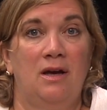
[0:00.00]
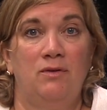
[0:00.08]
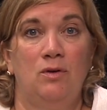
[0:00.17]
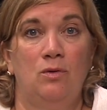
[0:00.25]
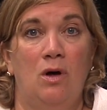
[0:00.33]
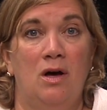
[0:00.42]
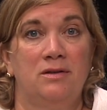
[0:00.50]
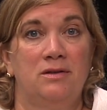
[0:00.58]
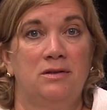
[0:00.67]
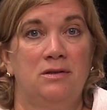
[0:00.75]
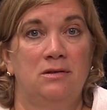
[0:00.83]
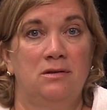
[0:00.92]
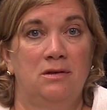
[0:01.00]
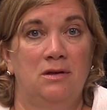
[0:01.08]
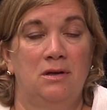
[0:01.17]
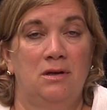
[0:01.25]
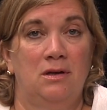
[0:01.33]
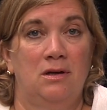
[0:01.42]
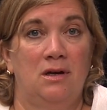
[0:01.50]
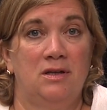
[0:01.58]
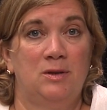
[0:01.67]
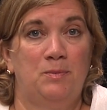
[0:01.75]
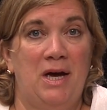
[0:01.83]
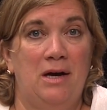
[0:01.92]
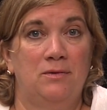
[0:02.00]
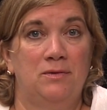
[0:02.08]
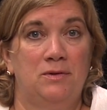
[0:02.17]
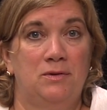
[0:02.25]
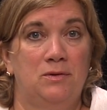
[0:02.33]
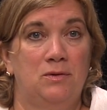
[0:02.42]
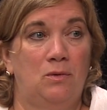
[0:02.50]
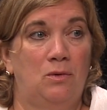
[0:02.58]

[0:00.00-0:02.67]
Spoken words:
Have you lost a spouse